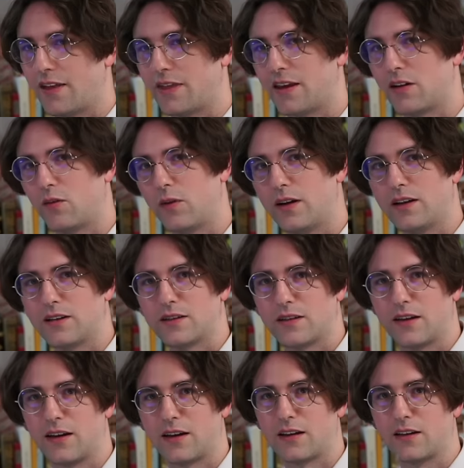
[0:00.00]
think when it's
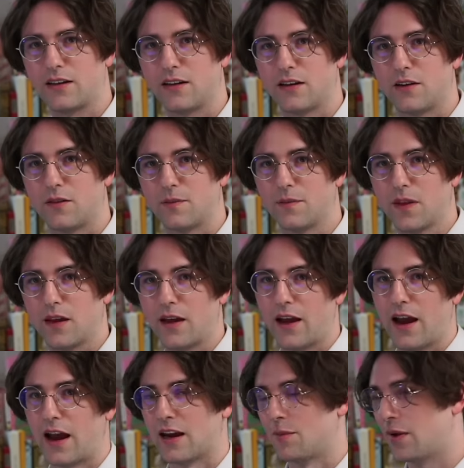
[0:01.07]
like, you know,
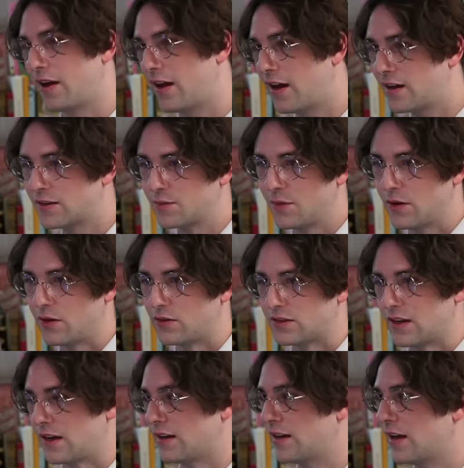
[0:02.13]
Anime Expo,
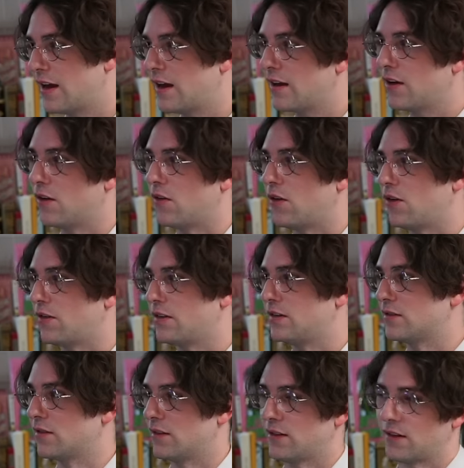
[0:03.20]
San Diego, all these
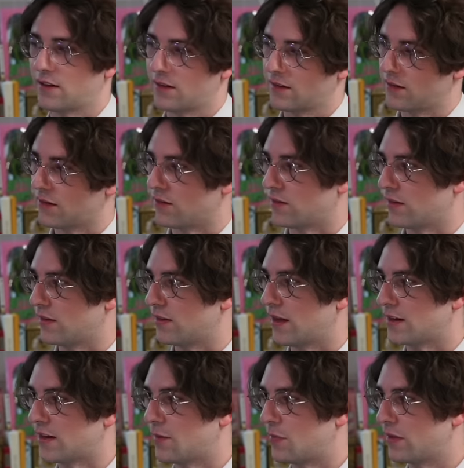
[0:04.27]
are the, you know, that
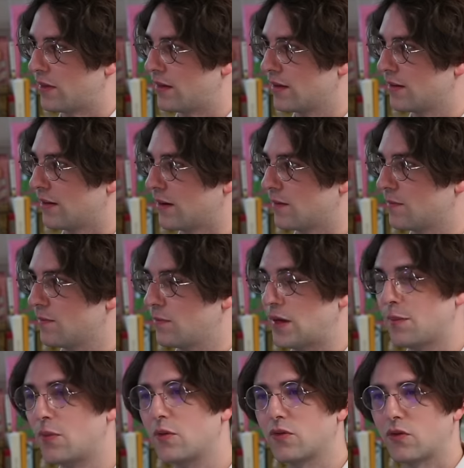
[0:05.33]
type of thing, like
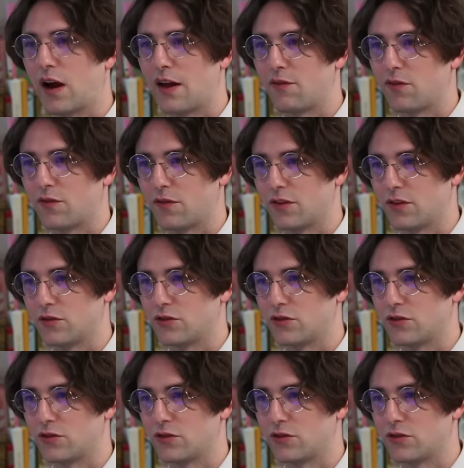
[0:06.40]
people travel for those